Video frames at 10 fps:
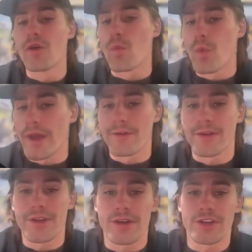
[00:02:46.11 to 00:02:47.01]
whether
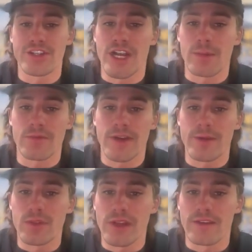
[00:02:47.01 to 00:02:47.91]
you're on Shopify
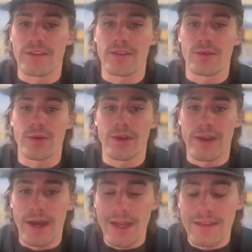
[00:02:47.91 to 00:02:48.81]
Plus or
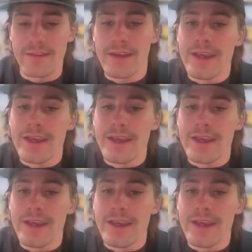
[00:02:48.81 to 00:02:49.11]
not.